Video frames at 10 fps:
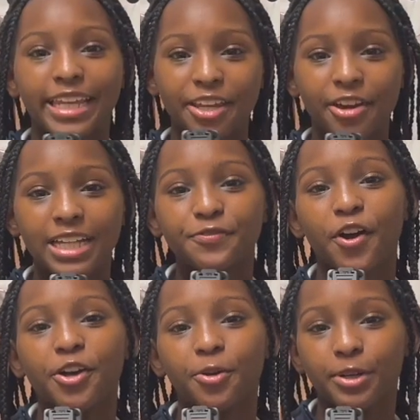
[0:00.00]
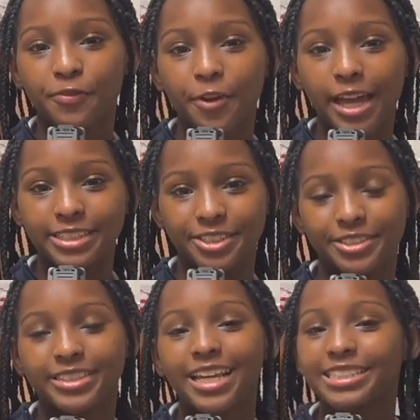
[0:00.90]
Thank you guys for all your wonderful
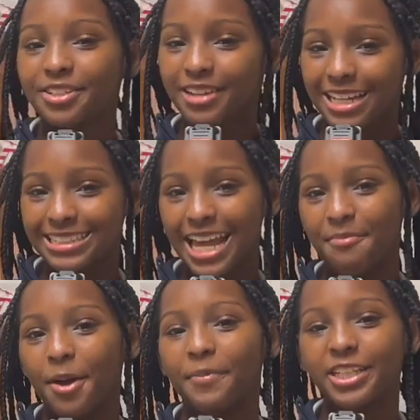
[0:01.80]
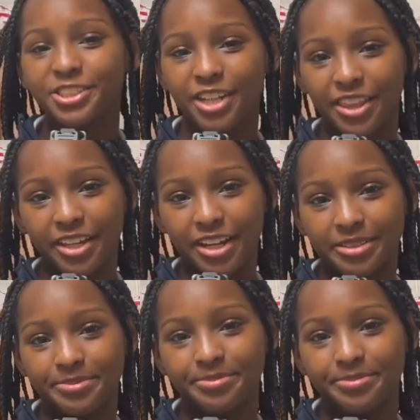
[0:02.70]
answers. See you next time on Patriot on the Go.